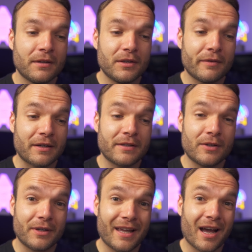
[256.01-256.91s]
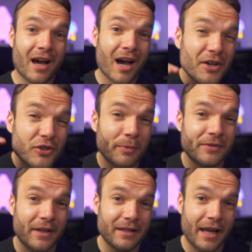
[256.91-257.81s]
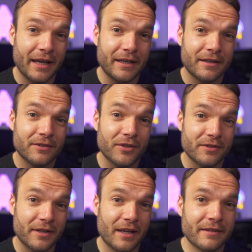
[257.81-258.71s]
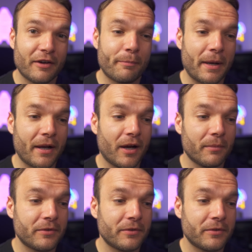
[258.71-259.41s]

you've actually got to get 100% gain just to get yourself back up.